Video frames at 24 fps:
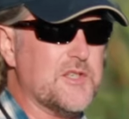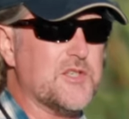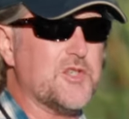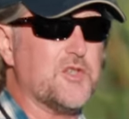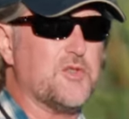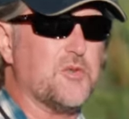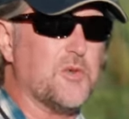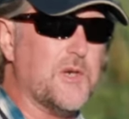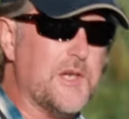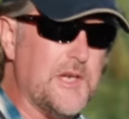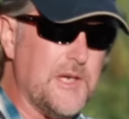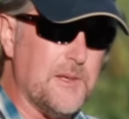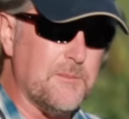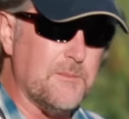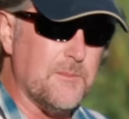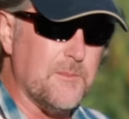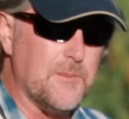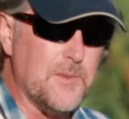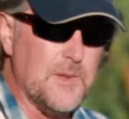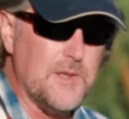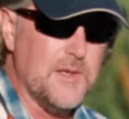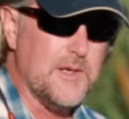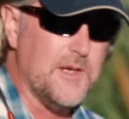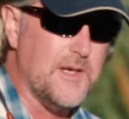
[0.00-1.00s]
a stream,
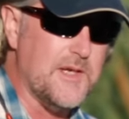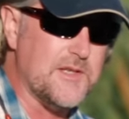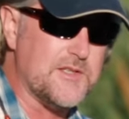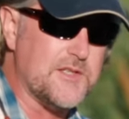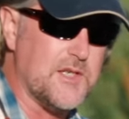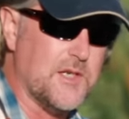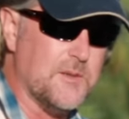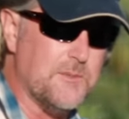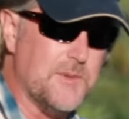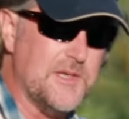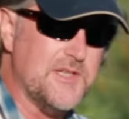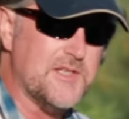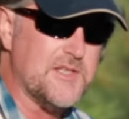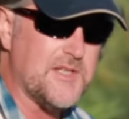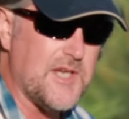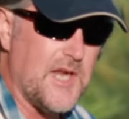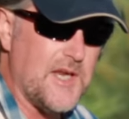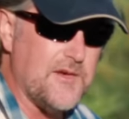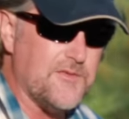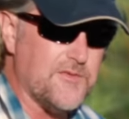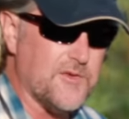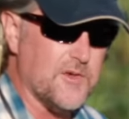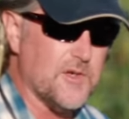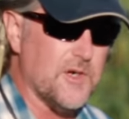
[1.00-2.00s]
it's going to be
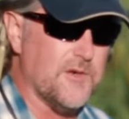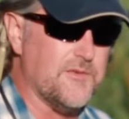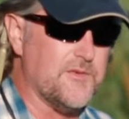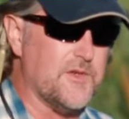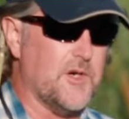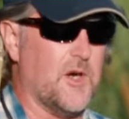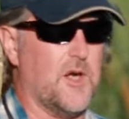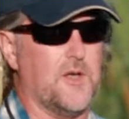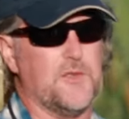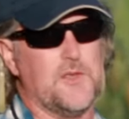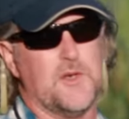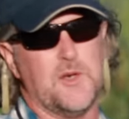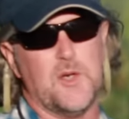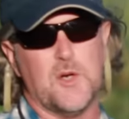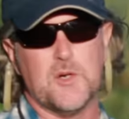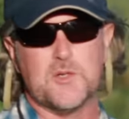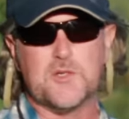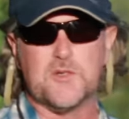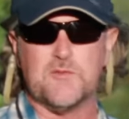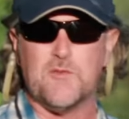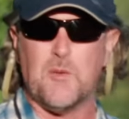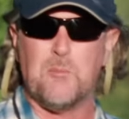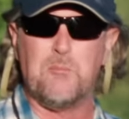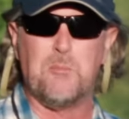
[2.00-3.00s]
safer. If you're on the
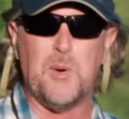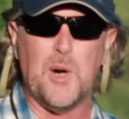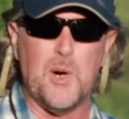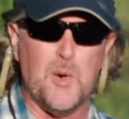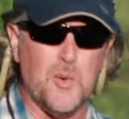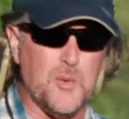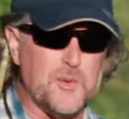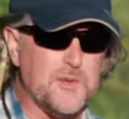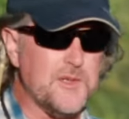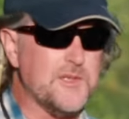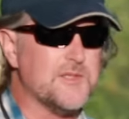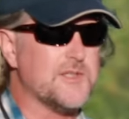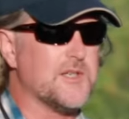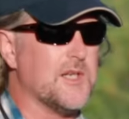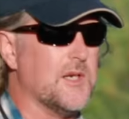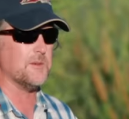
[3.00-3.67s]
nose of a boat, it's